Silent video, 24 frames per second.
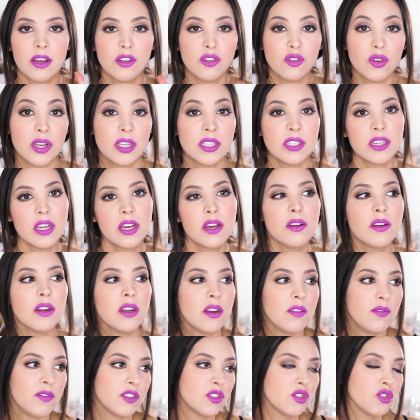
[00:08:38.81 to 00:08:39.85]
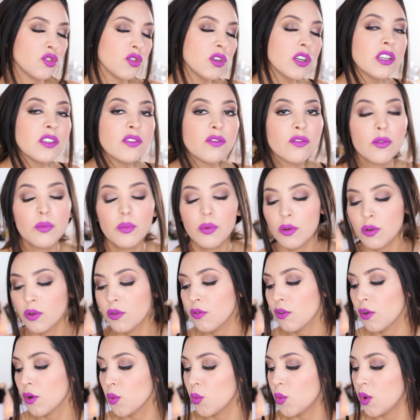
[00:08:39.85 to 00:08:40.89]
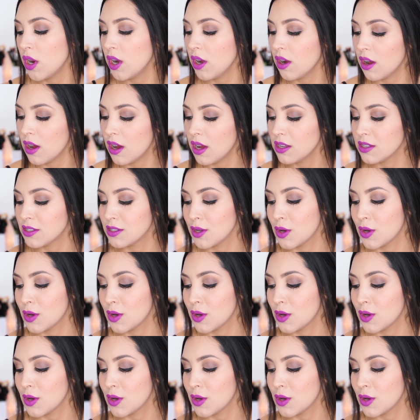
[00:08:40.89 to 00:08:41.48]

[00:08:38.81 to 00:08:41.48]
dries down and if it's transfer proof or whatnot.